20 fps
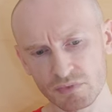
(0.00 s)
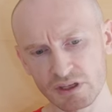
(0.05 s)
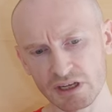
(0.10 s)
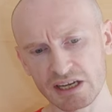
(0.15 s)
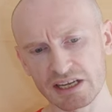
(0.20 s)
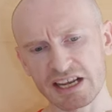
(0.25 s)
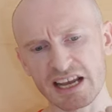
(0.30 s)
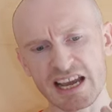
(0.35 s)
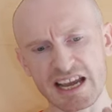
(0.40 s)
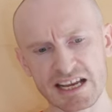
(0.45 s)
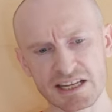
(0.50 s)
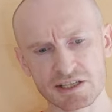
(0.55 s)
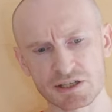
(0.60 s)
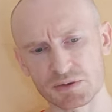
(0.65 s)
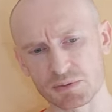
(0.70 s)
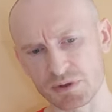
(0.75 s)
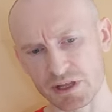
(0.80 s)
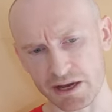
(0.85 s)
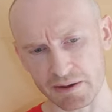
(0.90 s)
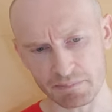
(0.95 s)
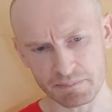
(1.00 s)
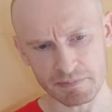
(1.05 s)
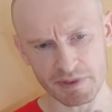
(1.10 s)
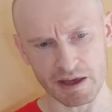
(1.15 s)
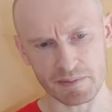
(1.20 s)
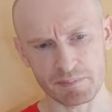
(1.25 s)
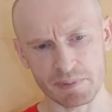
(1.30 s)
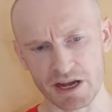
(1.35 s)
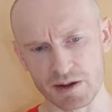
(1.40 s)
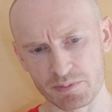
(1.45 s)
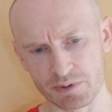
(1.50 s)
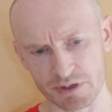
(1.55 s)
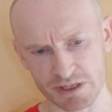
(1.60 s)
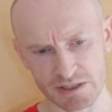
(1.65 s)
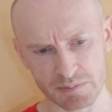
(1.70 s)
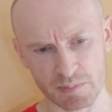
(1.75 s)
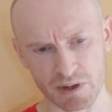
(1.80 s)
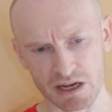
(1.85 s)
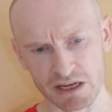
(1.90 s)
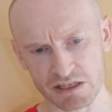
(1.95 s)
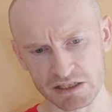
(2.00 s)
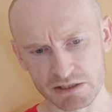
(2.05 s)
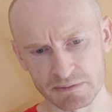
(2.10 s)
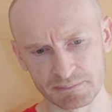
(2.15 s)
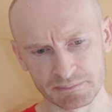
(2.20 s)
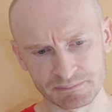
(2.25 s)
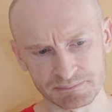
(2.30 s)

and it ends with that, that peppery spice.